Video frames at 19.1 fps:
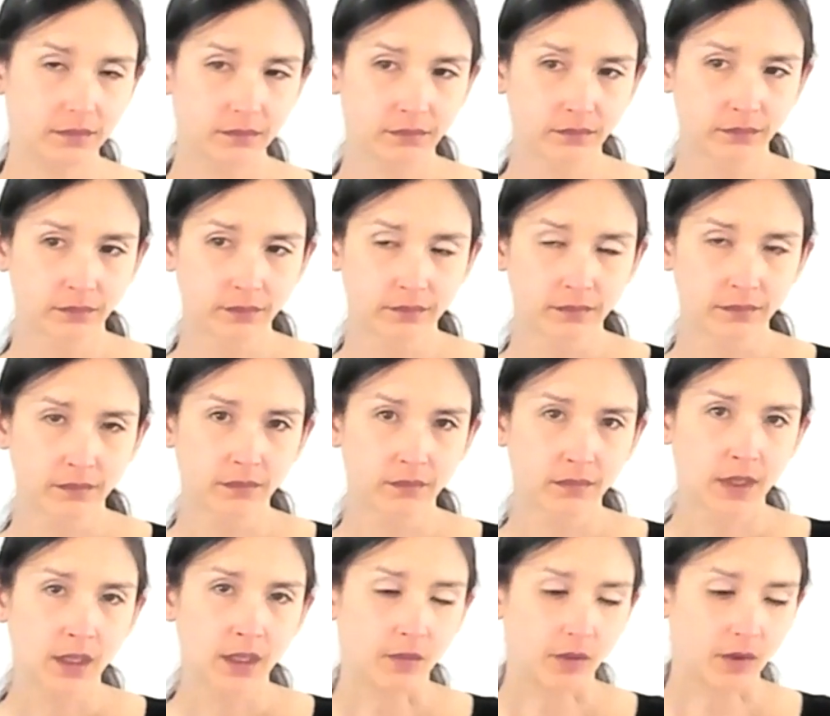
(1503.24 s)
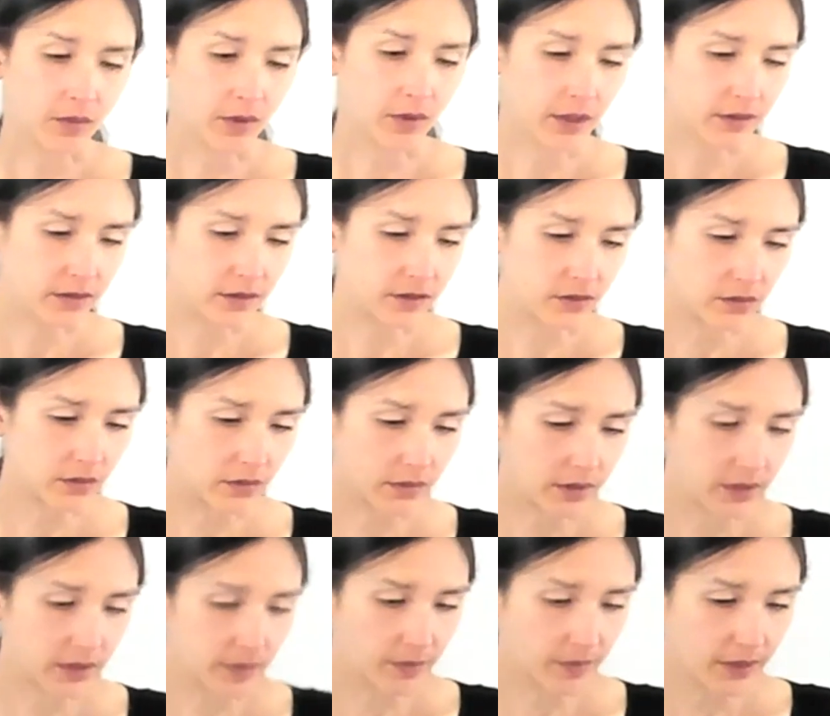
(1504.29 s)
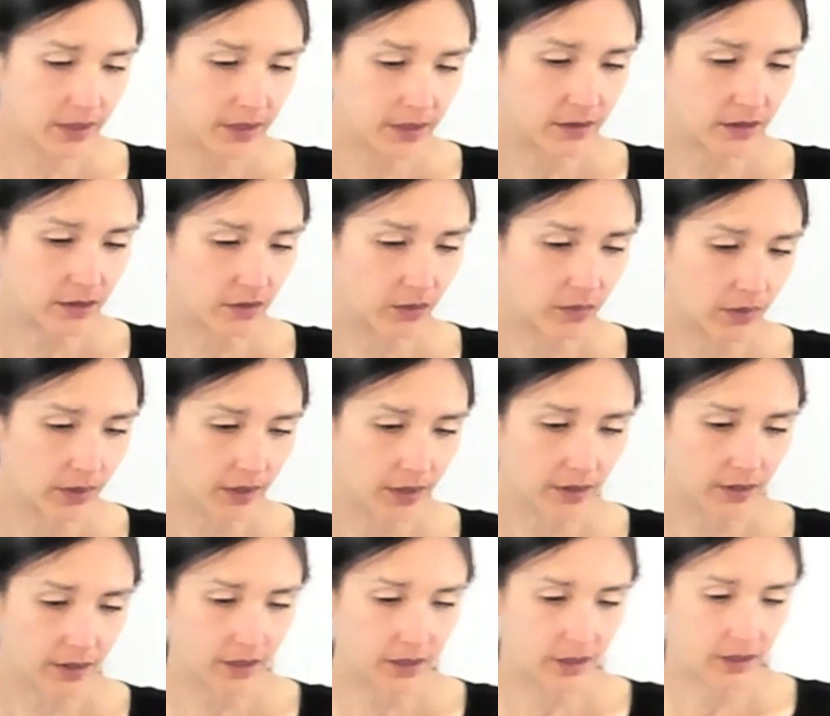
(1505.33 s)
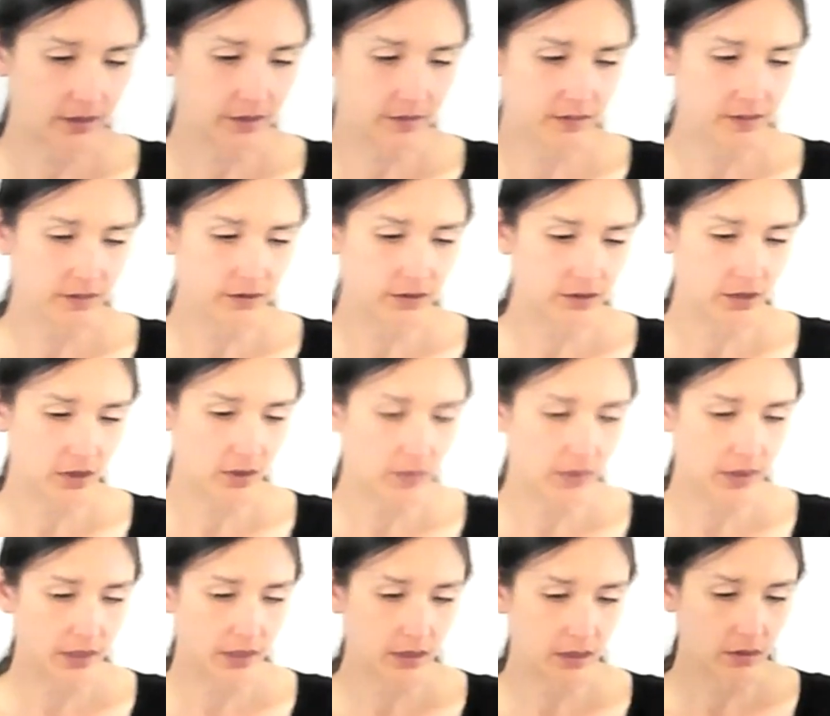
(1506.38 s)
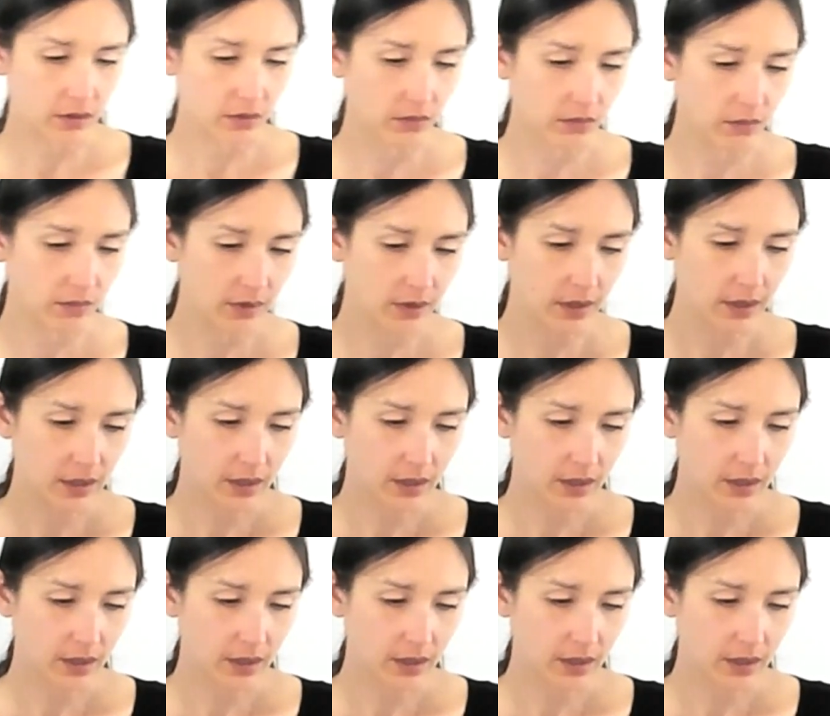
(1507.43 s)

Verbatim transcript: Yes. We want to explain to you what that is, is showing you